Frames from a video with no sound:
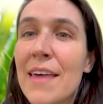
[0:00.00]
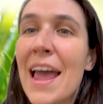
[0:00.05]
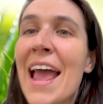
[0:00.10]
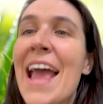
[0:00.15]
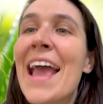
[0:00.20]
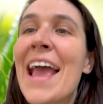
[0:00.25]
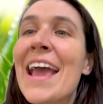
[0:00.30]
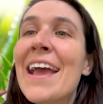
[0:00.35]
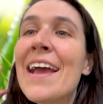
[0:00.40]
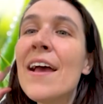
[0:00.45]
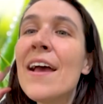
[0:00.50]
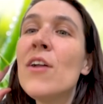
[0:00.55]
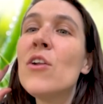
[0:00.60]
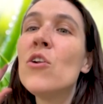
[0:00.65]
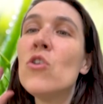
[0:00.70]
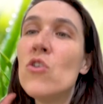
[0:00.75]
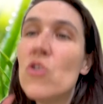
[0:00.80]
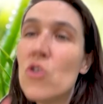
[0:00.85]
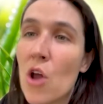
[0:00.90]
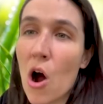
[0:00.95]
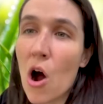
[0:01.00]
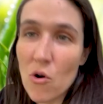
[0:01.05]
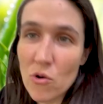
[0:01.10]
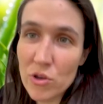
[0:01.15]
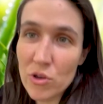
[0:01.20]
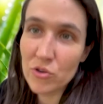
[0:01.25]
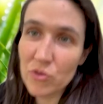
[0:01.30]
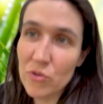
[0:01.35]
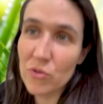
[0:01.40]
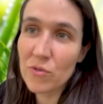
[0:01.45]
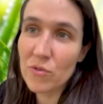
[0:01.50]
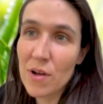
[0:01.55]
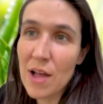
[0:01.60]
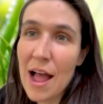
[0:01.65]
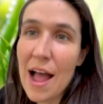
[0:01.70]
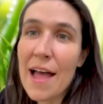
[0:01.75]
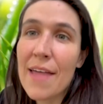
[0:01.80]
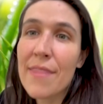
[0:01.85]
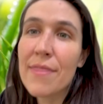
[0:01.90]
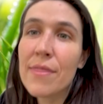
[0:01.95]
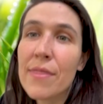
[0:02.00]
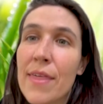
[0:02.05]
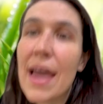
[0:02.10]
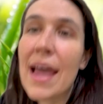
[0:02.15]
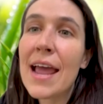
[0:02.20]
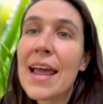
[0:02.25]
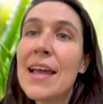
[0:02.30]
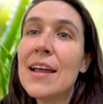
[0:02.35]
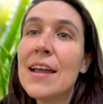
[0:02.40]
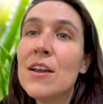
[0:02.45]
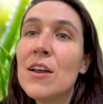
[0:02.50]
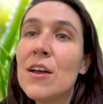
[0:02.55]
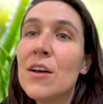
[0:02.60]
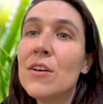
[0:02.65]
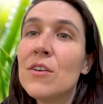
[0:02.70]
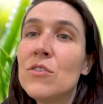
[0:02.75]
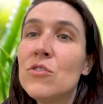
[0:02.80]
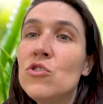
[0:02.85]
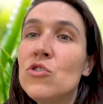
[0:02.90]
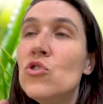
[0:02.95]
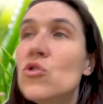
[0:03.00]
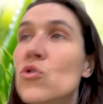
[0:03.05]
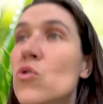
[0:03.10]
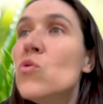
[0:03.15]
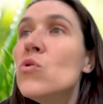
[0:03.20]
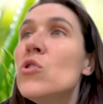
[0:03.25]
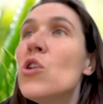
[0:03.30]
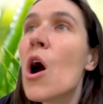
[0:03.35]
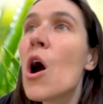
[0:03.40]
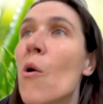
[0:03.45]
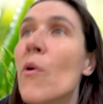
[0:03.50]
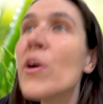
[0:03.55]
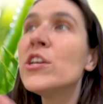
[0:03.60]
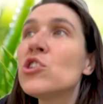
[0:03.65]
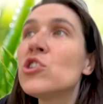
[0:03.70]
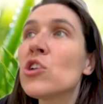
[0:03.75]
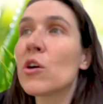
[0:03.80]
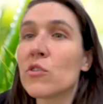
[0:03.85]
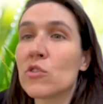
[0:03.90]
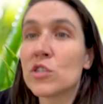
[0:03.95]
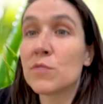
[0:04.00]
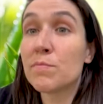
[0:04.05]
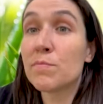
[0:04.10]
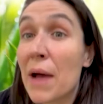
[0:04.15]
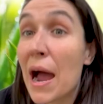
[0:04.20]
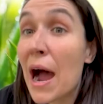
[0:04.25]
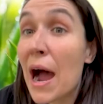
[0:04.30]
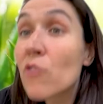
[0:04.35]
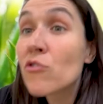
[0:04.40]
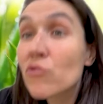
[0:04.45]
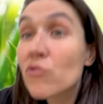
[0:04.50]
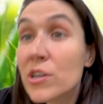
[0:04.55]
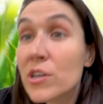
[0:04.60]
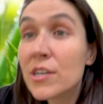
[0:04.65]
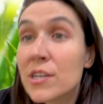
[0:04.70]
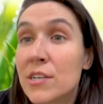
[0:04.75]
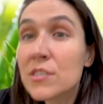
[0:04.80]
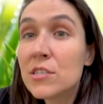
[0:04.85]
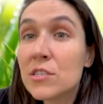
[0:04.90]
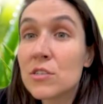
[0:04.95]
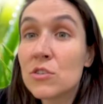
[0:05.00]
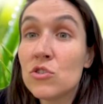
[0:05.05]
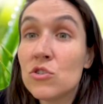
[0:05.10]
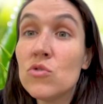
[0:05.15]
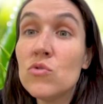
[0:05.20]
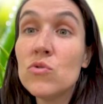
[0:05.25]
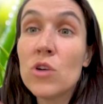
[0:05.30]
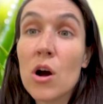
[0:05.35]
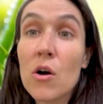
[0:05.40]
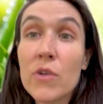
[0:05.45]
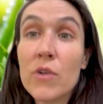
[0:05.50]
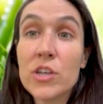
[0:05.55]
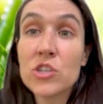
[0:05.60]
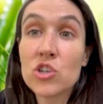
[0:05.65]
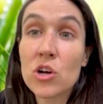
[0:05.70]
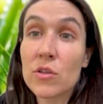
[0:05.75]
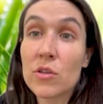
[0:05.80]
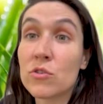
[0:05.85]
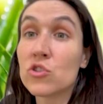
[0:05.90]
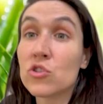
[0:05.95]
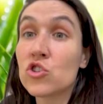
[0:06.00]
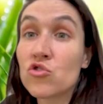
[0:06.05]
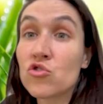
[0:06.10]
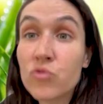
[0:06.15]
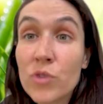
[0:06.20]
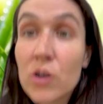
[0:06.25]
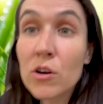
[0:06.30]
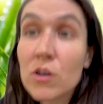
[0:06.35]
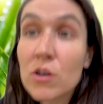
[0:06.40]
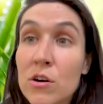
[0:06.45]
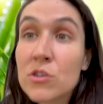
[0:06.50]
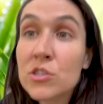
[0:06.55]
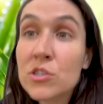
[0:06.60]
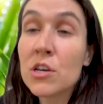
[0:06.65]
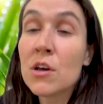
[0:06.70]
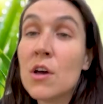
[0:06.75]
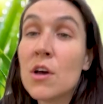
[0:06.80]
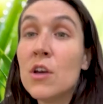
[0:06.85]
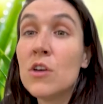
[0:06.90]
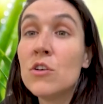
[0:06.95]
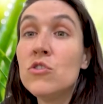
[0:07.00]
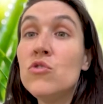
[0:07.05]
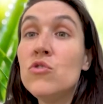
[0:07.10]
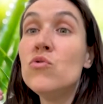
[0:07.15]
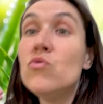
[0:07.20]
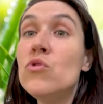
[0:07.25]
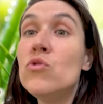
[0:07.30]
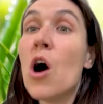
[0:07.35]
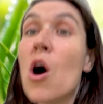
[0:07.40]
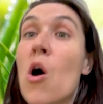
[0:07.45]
they know you, and they, you know each other's boundaries, you know each other's triggers, you